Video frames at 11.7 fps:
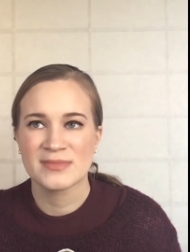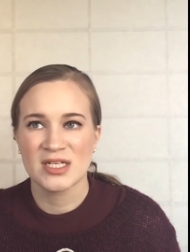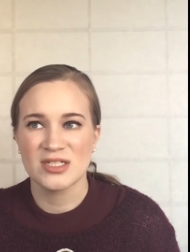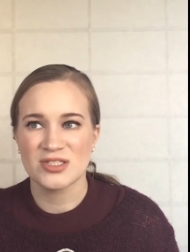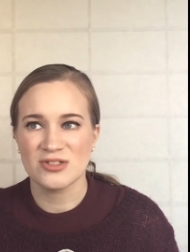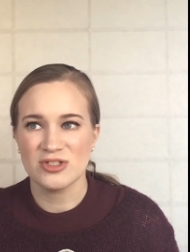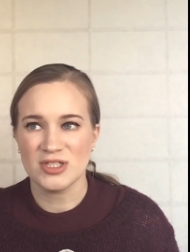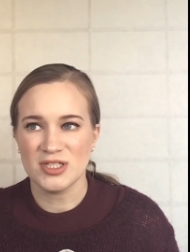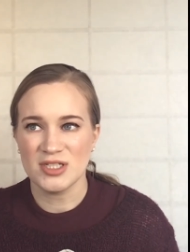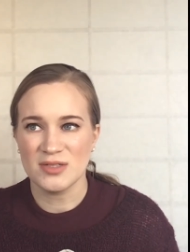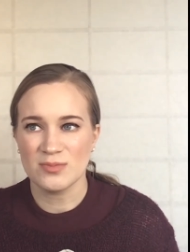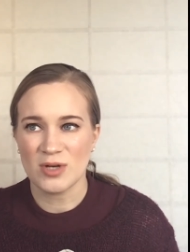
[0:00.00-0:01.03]
So
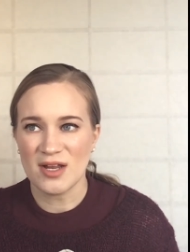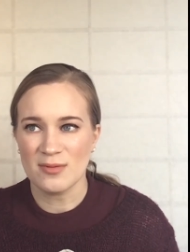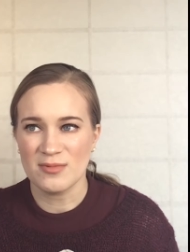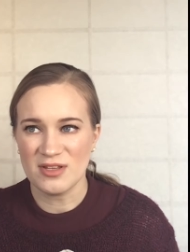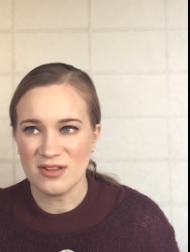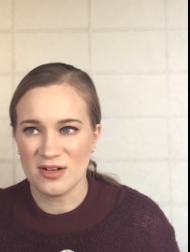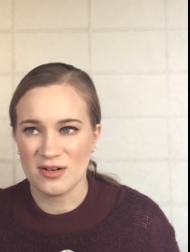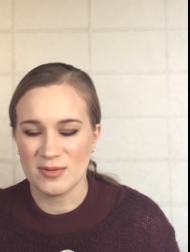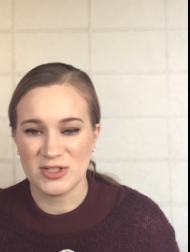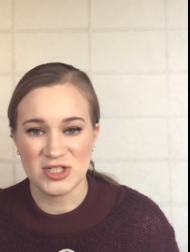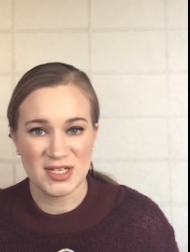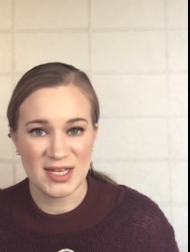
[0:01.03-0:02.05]
she brought it with her when
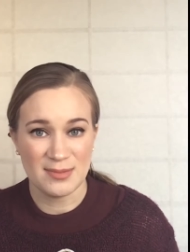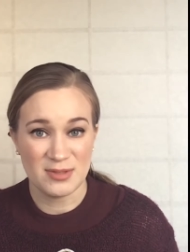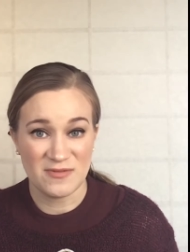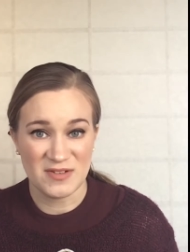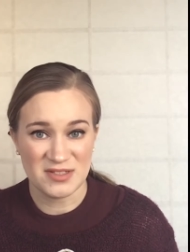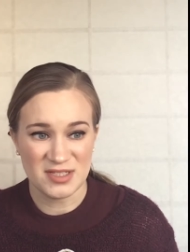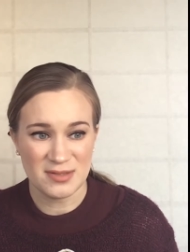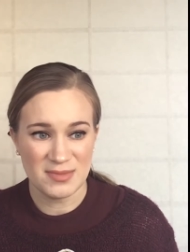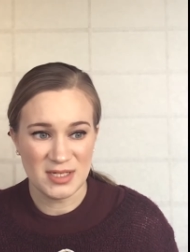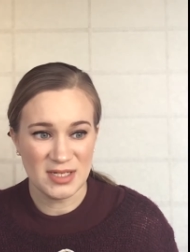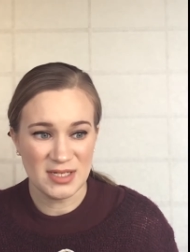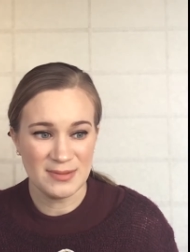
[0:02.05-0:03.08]
she came to visit
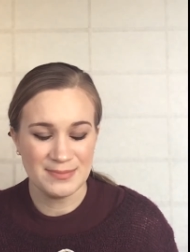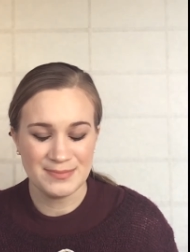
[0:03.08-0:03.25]
me,